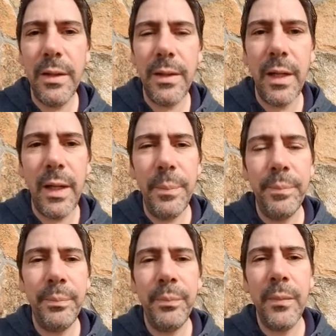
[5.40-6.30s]
and set up.
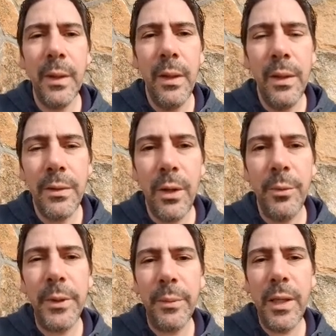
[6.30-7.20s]
So
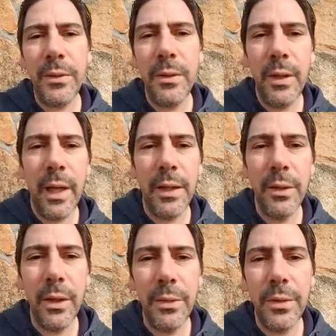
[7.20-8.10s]
open your browser
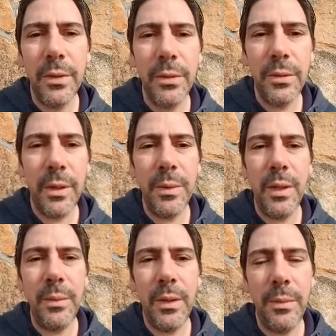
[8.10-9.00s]
and go to
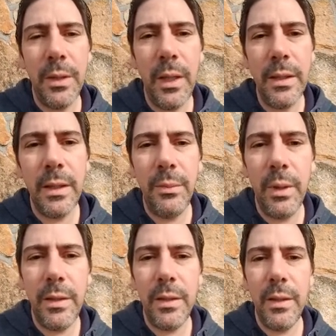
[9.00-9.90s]

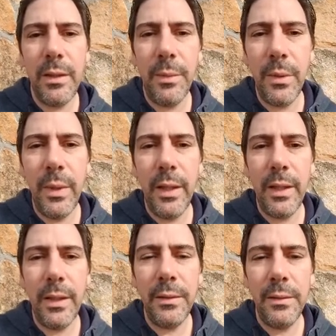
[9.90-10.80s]

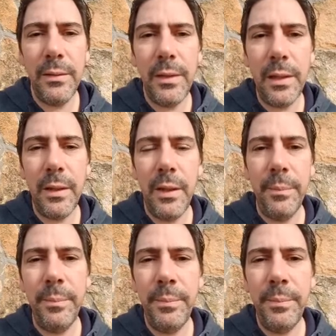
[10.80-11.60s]
www.cygwin.com.